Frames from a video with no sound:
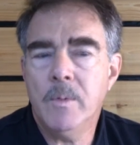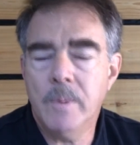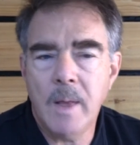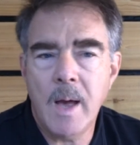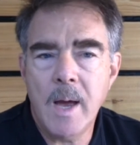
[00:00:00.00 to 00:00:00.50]

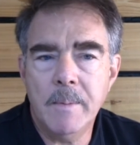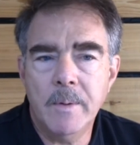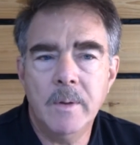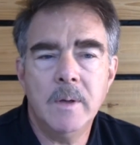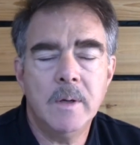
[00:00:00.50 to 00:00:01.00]

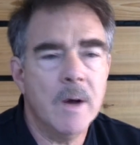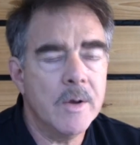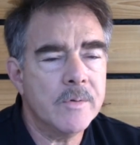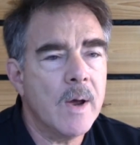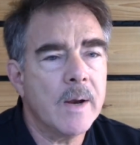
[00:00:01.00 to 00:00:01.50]
reliable
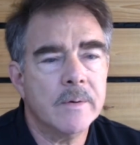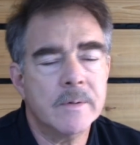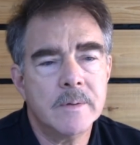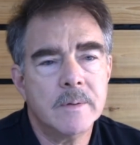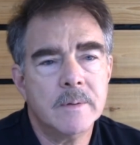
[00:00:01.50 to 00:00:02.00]
contractors.